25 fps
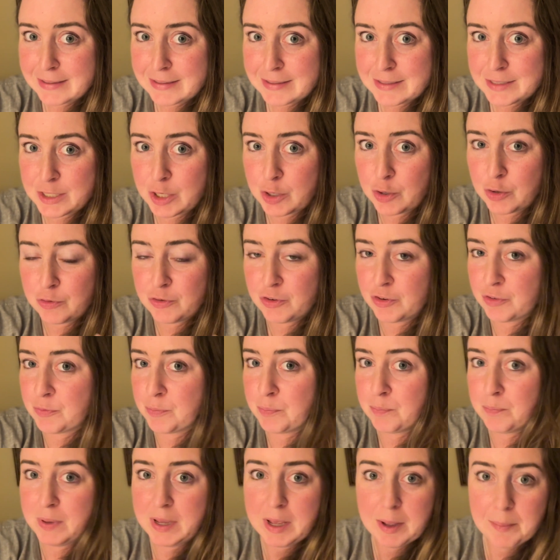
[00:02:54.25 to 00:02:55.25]
so just
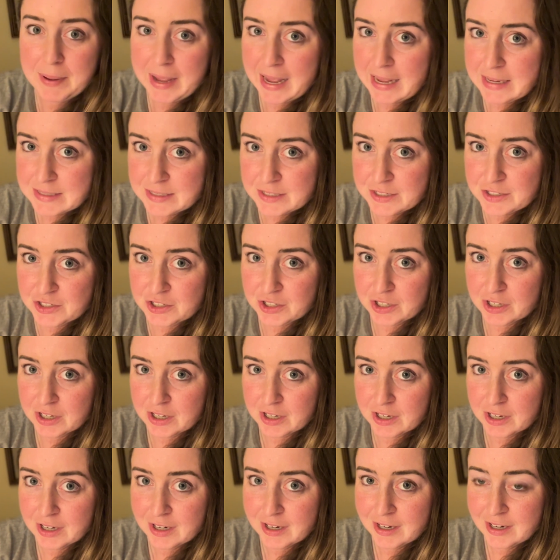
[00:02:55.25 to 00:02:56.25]
be a
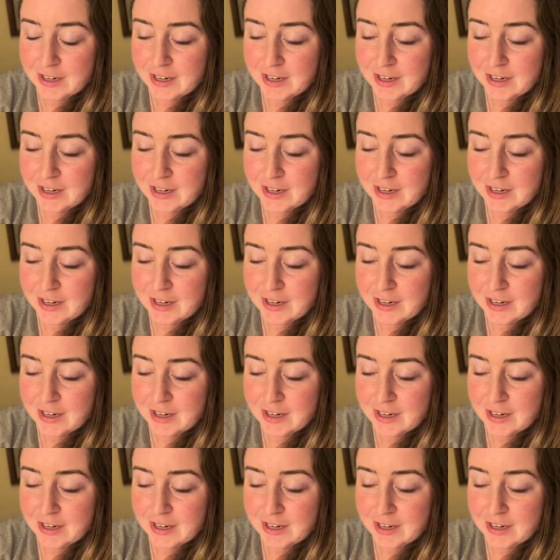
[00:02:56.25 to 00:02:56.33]
passenger